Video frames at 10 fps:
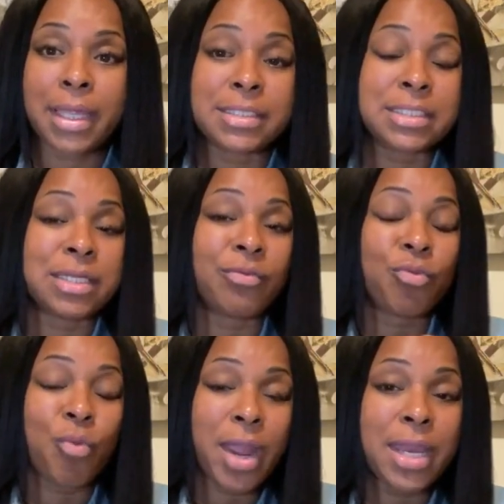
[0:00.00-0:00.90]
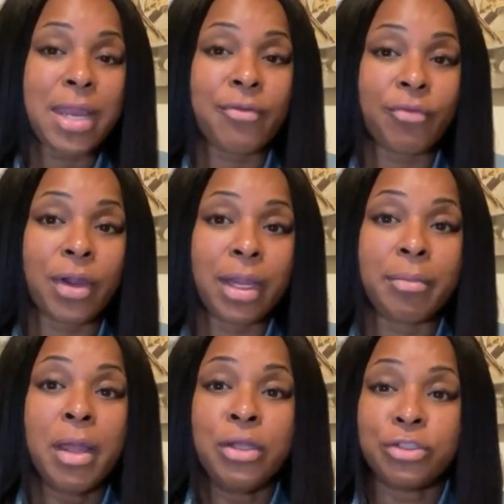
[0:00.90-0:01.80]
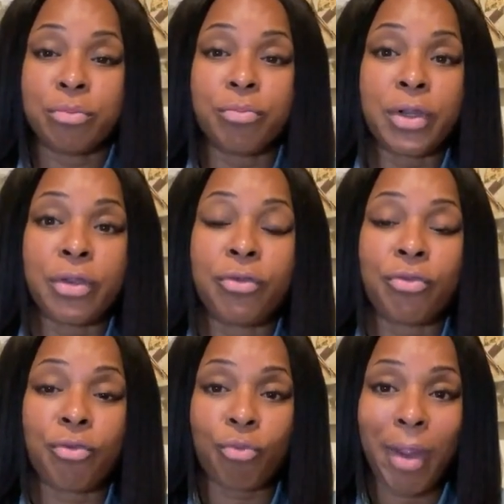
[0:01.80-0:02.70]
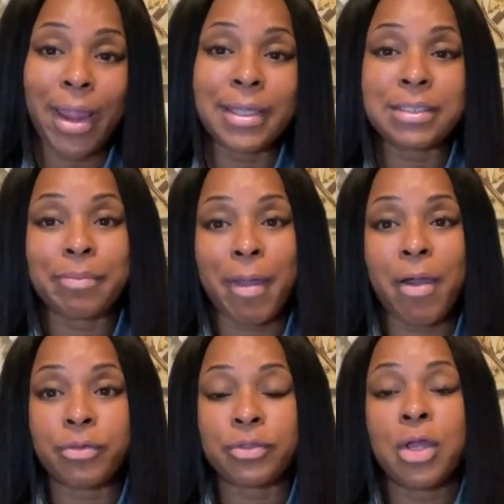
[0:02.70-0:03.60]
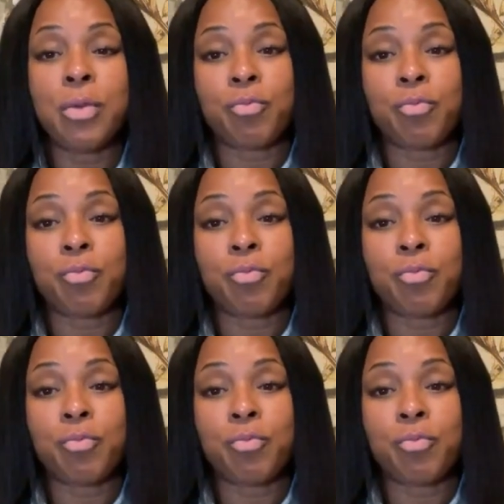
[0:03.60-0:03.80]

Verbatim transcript: instead of waiting for him to bring you the right spouse,